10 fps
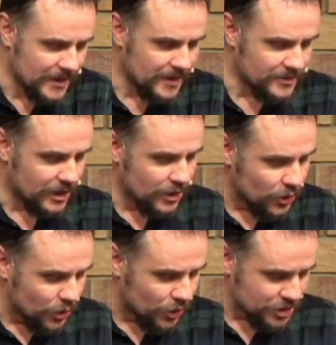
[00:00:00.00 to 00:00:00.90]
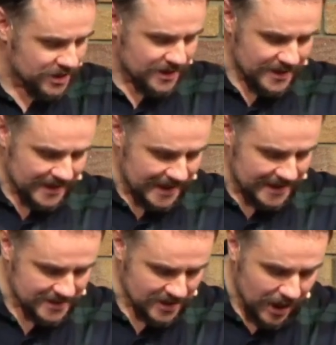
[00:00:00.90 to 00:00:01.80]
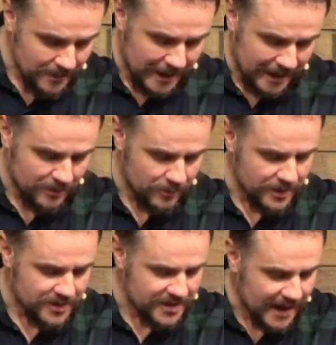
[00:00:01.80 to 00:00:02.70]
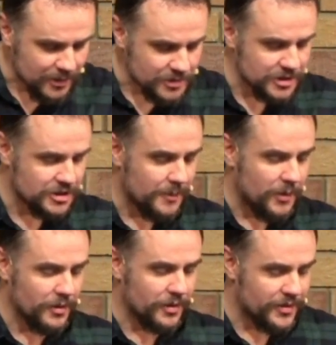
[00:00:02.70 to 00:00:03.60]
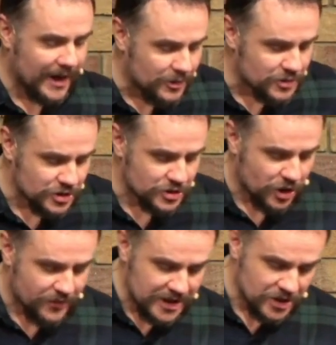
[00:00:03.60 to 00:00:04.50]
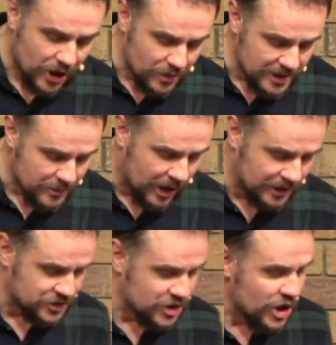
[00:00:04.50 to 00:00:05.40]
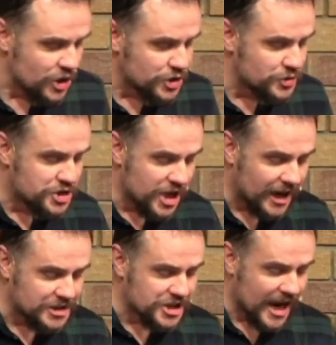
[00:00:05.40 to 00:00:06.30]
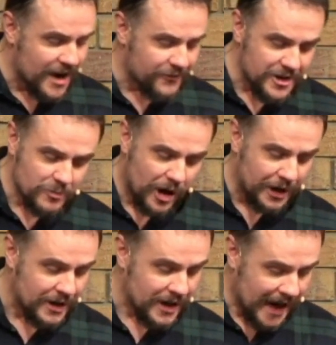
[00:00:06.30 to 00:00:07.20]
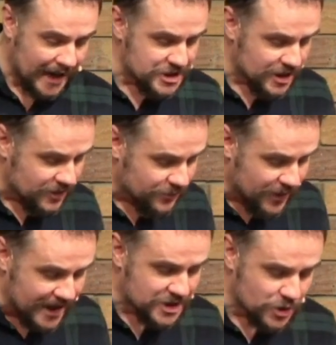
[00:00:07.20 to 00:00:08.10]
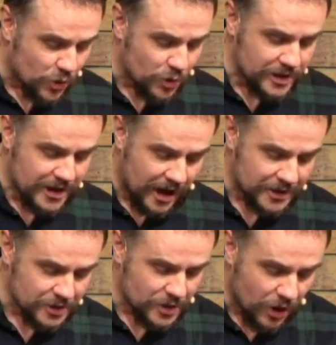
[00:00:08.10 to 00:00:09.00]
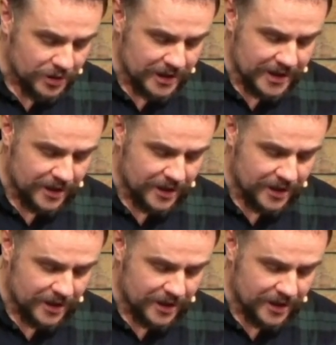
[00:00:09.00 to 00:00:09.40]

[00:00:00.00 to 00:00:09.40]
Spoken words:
the Lord is coming with thousands upon thousands of his holy ones to judge everyone and to convict all the ungodly of